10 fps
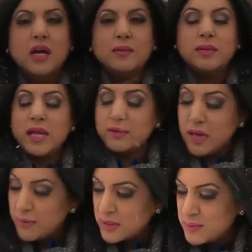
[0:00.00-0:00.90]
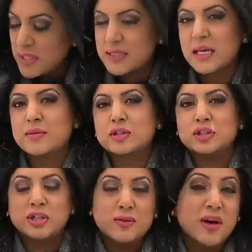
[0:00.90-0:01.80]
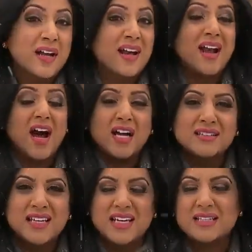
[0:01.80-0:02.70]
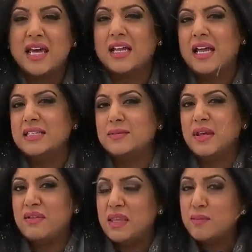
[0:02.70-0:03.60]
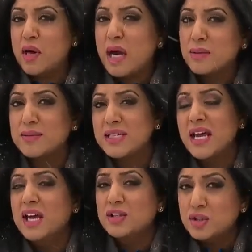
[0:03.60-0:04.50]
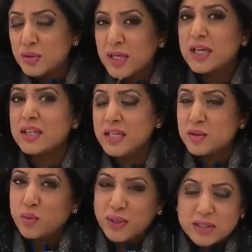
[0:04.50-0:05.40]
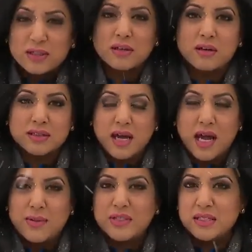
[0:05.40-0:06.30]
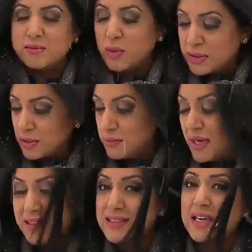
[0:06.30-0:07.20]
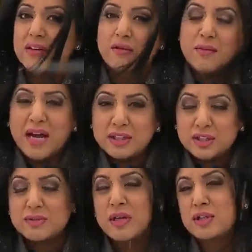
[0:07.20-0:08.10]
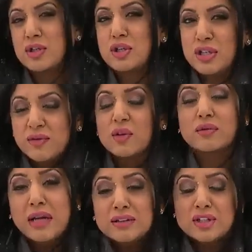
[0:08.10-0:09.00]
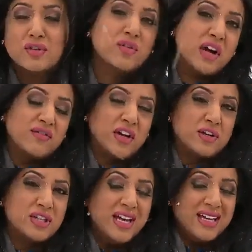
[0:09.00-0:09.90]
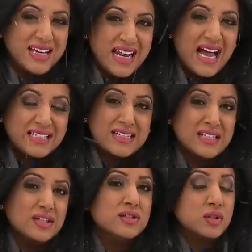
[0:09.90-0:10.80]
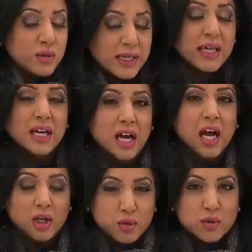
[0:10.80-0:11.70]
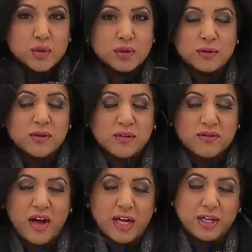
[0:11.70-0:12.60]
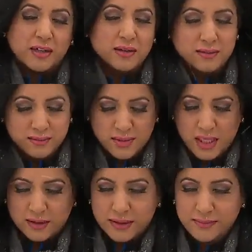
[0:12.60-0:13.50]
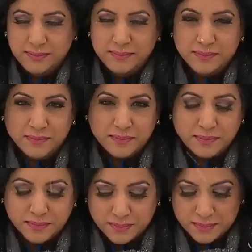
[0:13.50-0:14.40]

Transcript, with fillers: play around with them in the summer, turn them on on hot days, that ends up giving them problems during these winter times and winter months. And reminder to make sure you shovel around it so firefighters can access it during a crucial fire. Carolyn? And boy, don't we